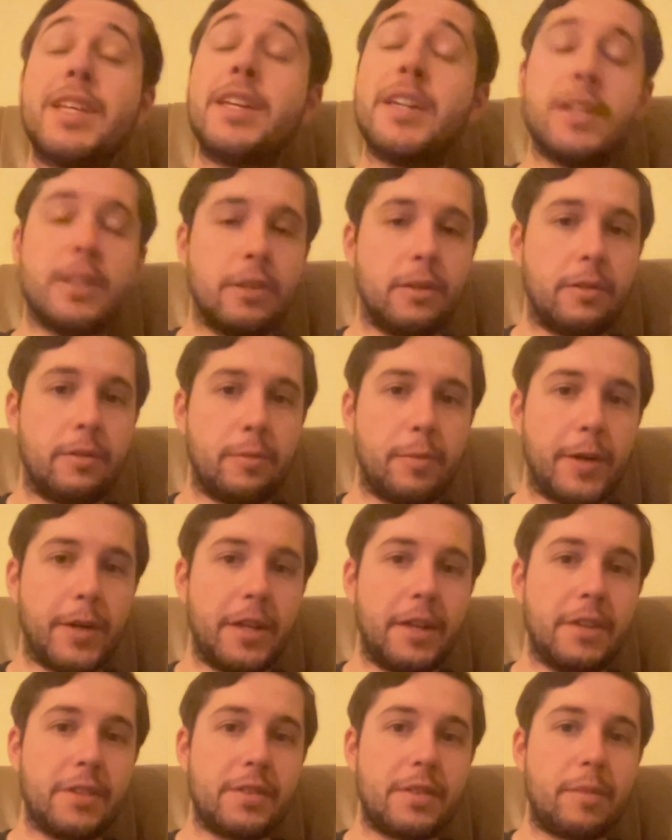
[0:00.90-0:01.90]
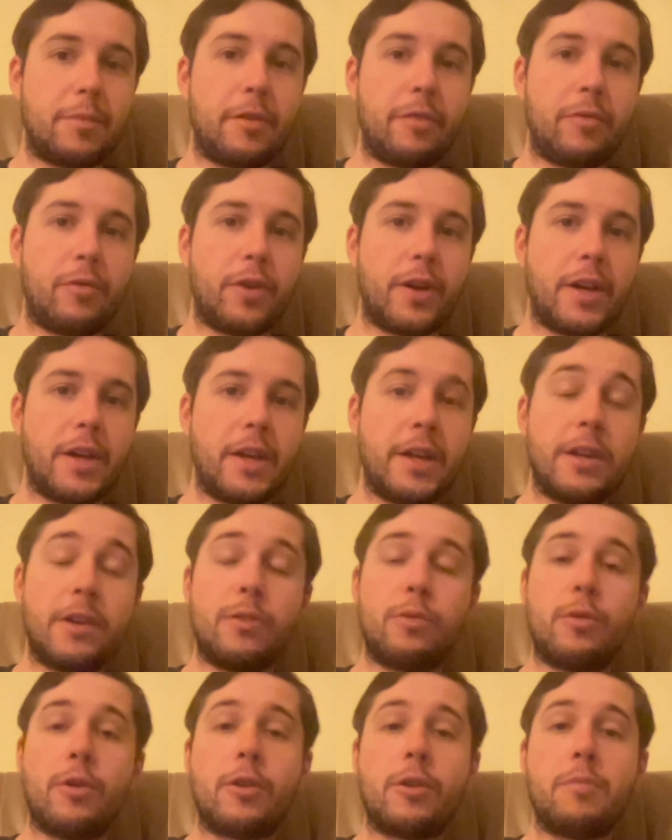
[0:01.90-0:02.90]
Hello everybody, it is Emery48 here,
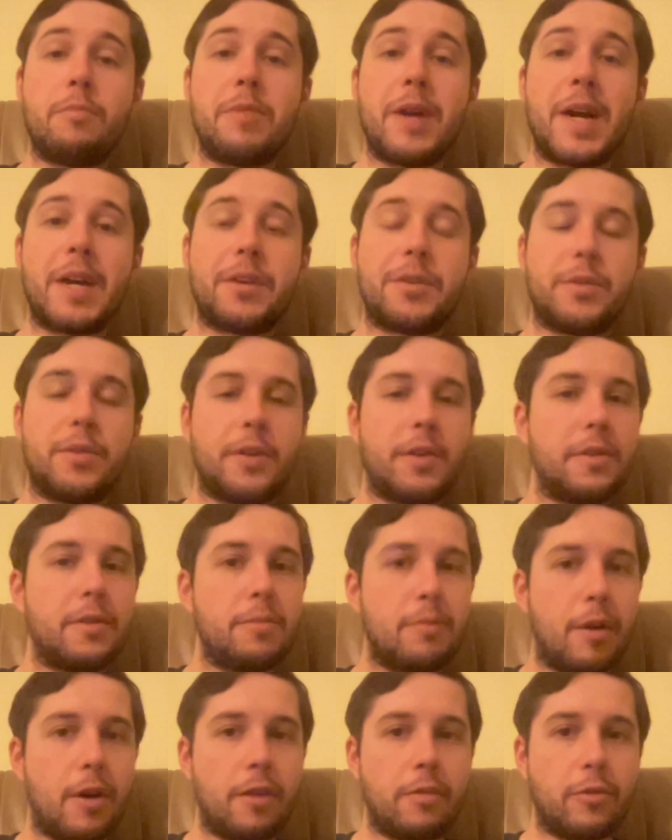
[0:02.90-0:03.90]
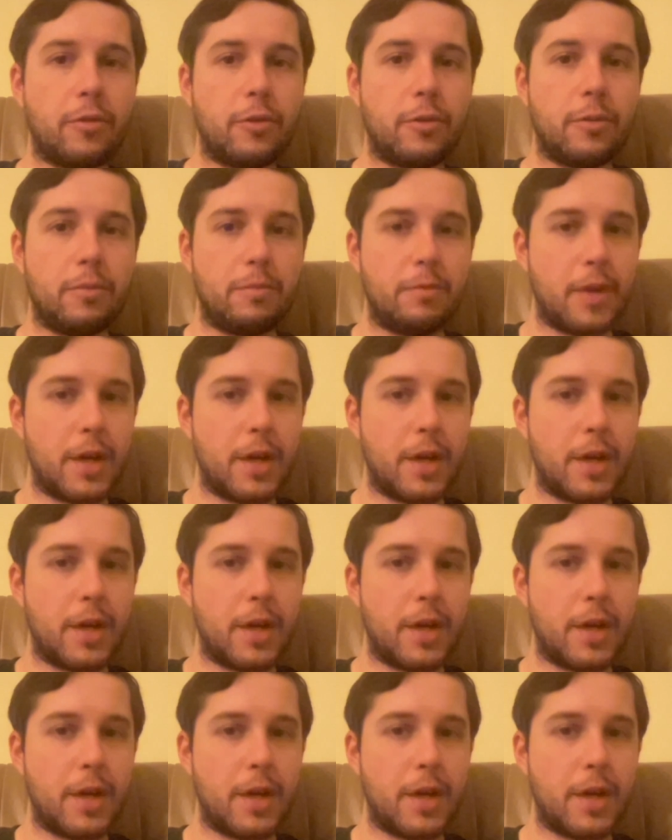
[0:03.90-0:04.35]
and welcome back to another Marvel